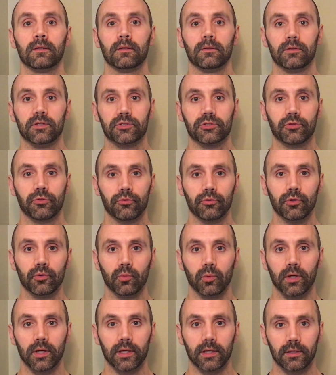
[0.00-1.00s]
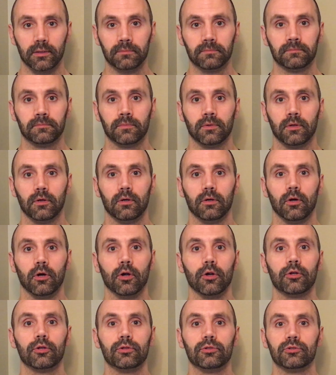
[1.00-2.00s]
This third way
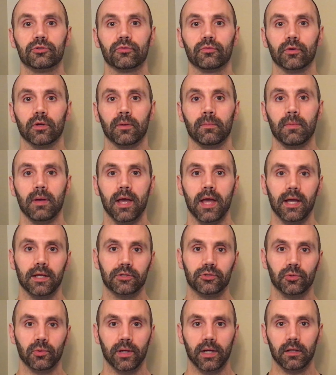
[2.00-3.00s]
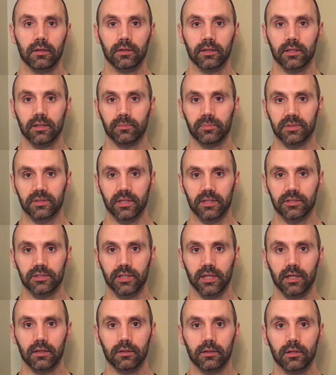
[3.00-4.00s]
argues from actuality and
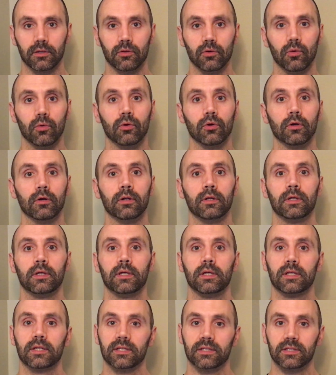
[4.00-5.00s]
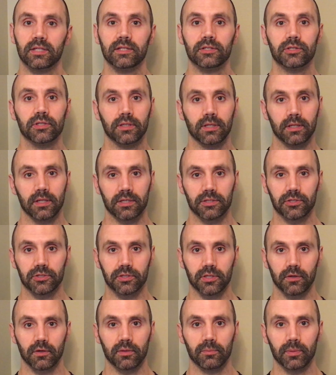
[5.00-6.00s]
potentiality, or contingent and
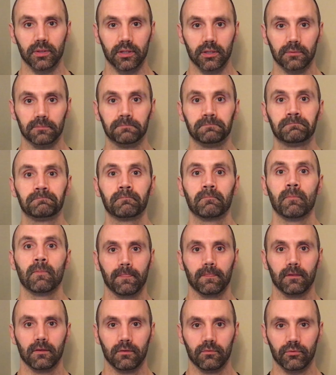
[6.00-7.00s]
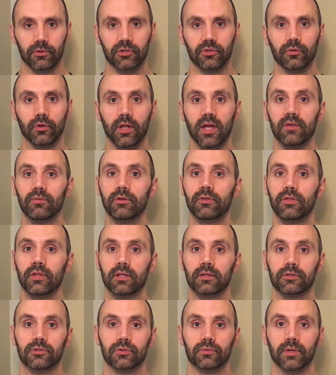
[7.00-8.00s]
necessary being. First of all,
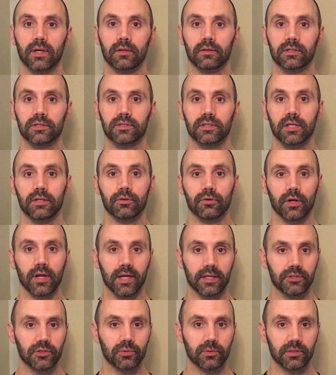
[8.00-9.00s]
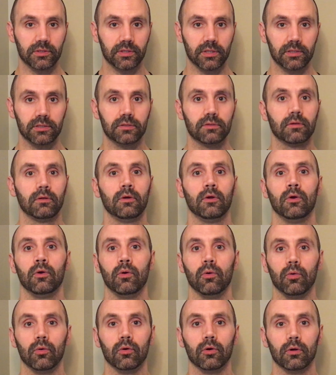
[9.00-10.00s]
everything that's around us either has to exist
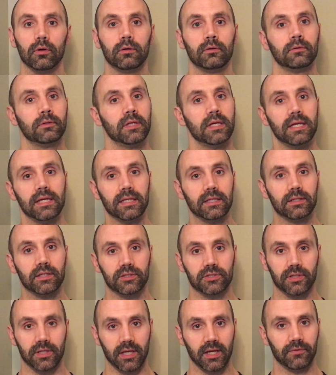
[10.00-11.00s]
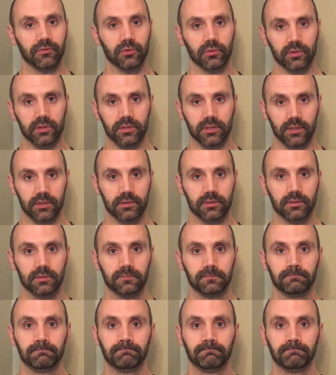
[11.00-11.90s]
or it doesn't have to exist.